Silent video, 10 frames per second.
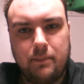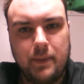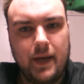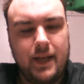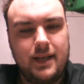
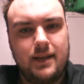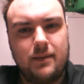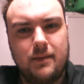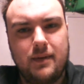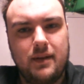But
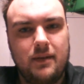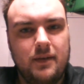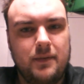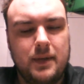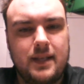
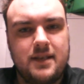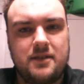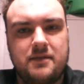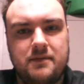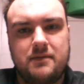what
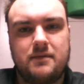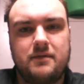this